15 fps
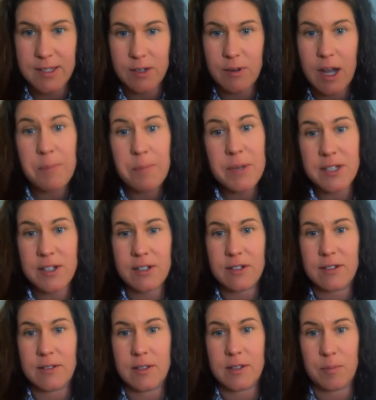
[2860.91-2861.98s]
So up
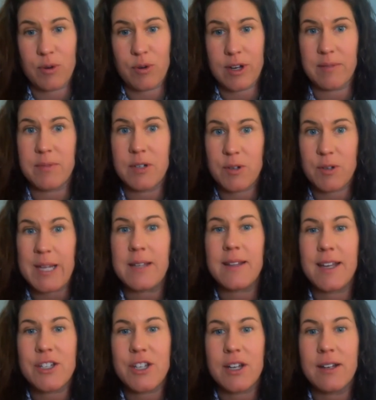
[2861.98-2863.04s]
until the point of
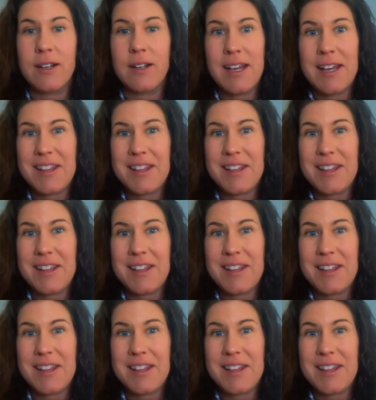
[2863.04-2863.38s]
matriculation,